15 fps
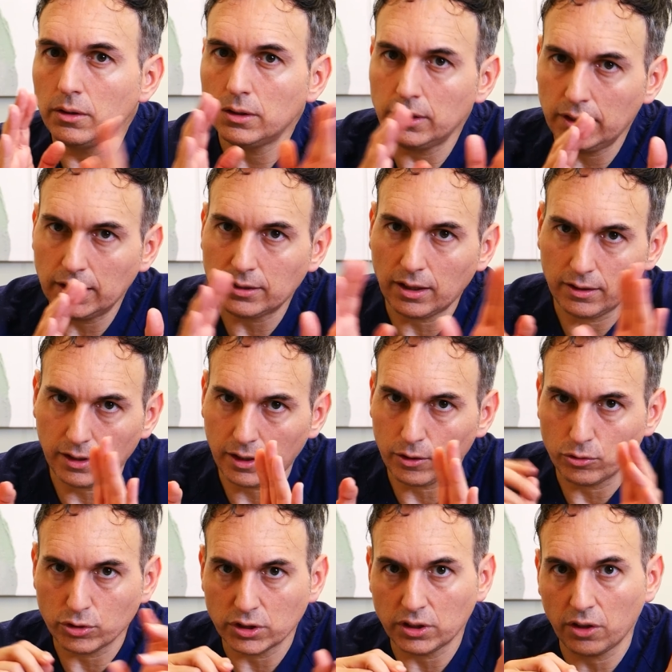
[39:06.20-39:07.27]
Every other
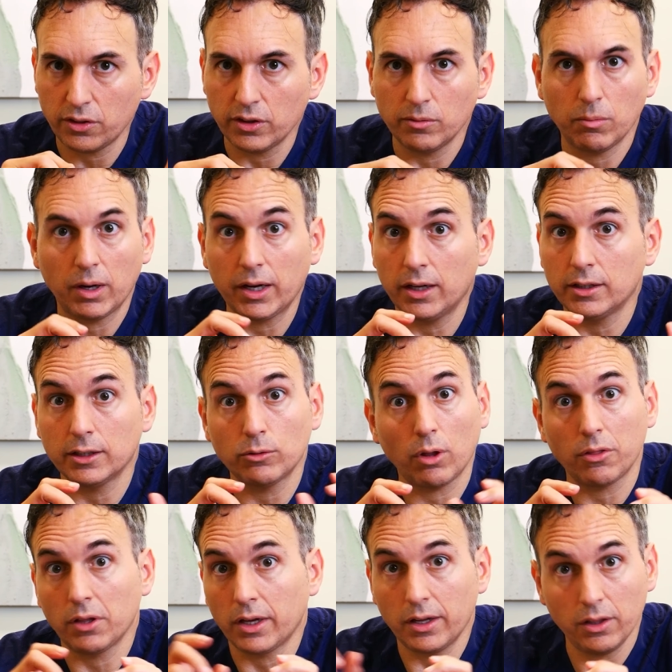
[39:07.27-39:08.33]
day, that is. Imagine that you
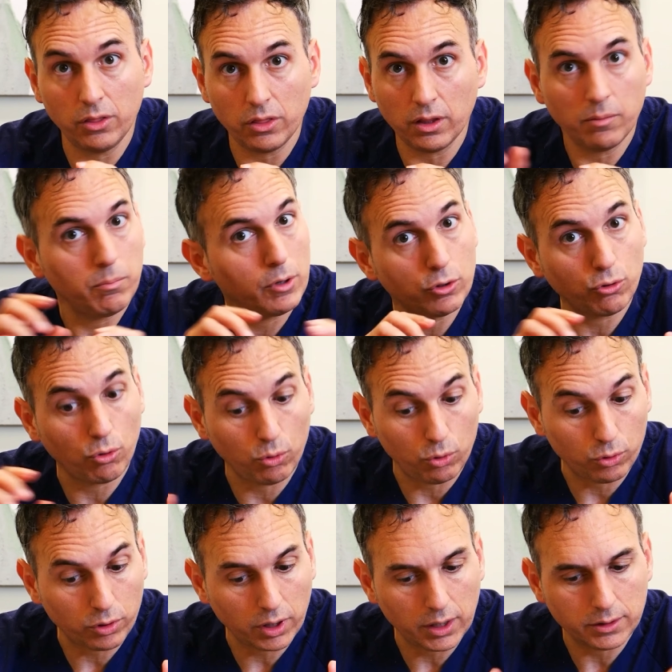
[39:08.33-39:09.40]
do 15, but every
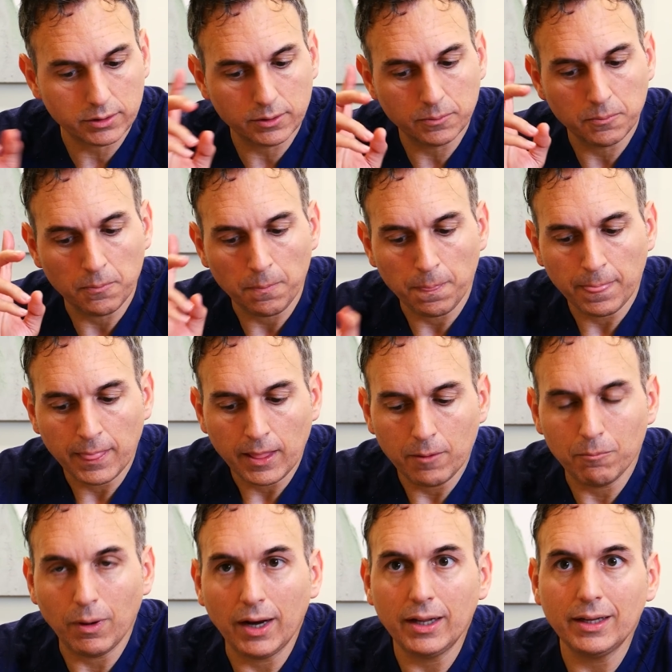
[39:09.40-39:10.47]
day.
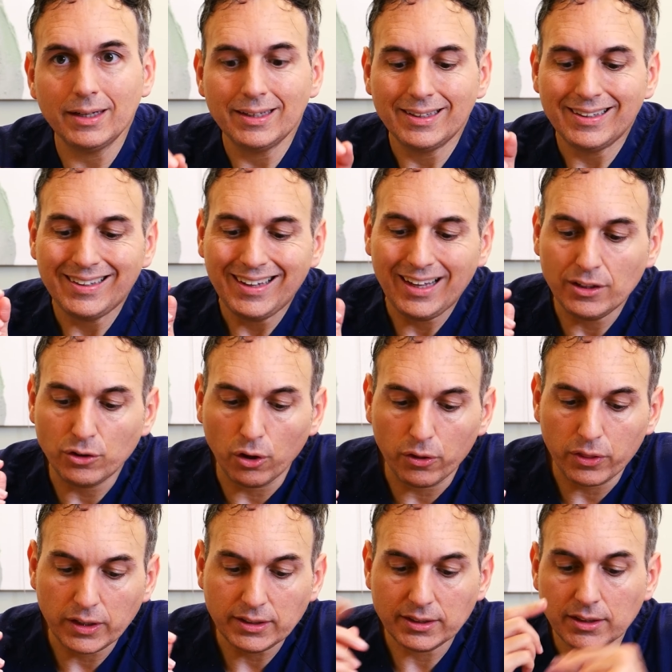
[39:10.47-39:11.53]
Okay, then
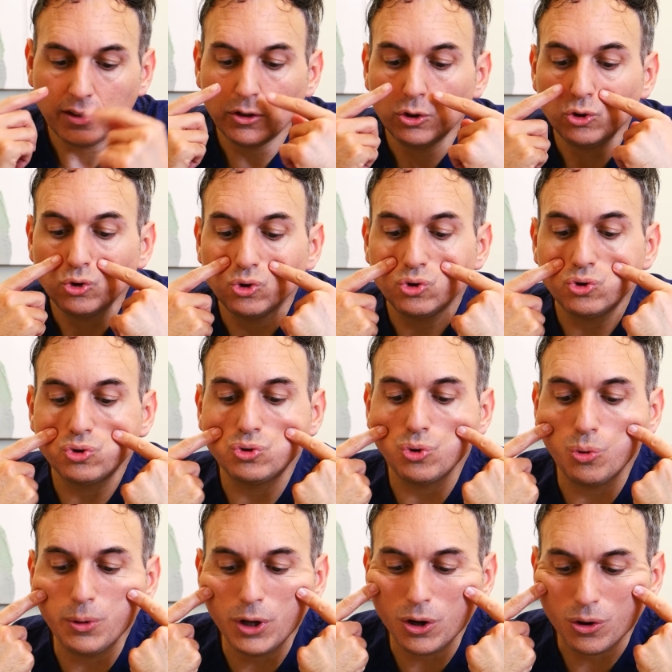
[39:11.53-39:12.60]
the
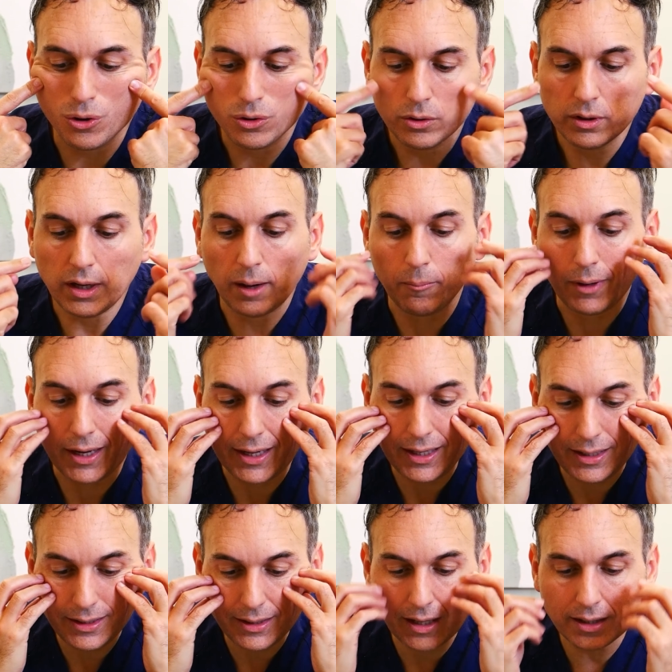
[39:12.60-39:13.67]
cheek went up. It was
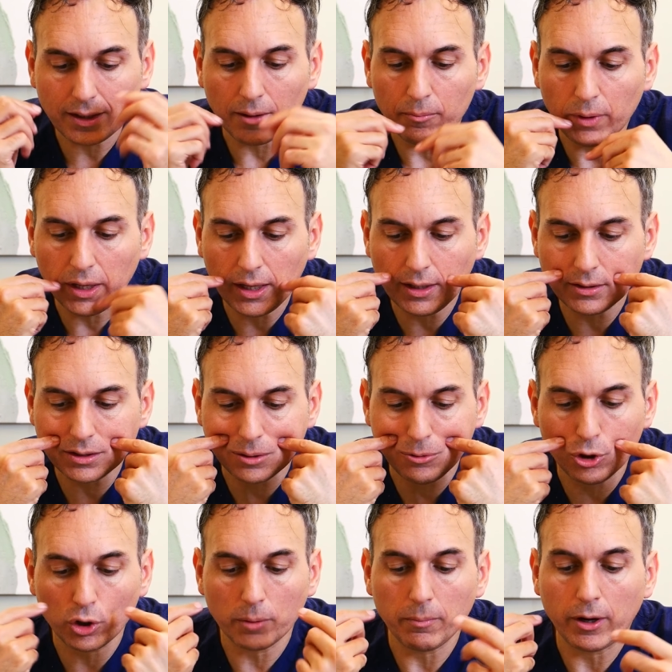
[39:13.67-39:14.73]
also seen that the
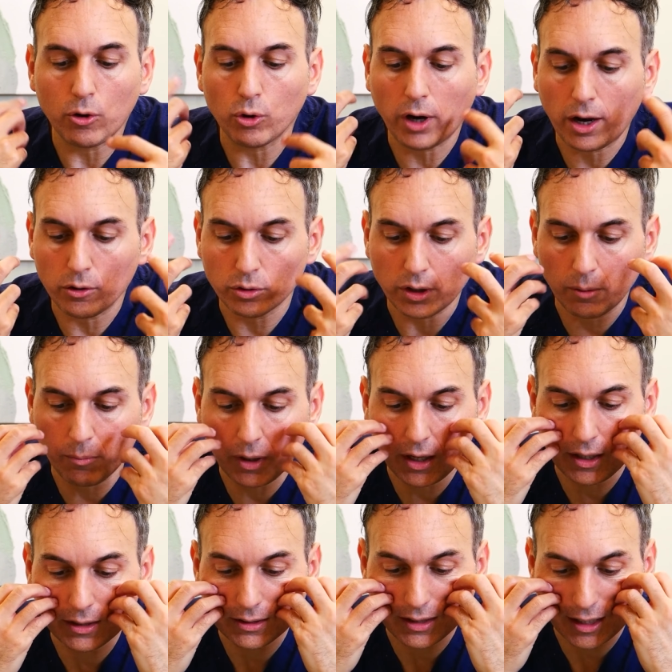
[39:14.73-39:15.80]
skin also improved in
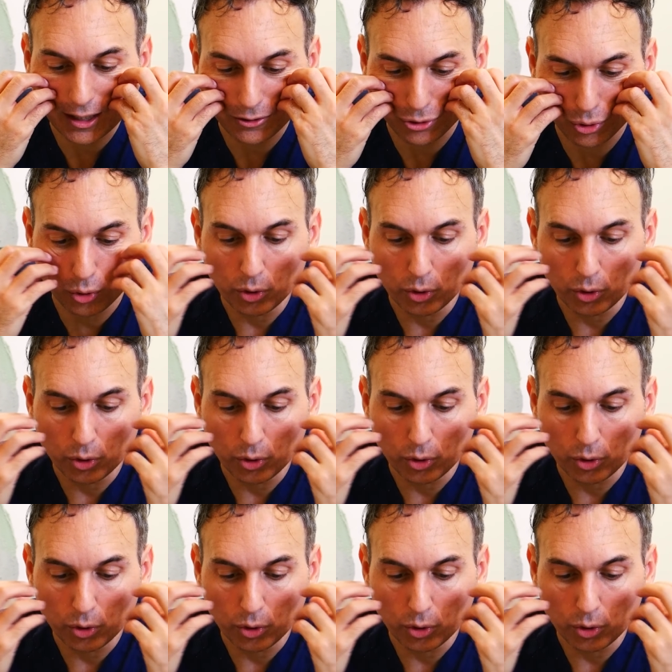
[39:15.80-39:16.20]
this case.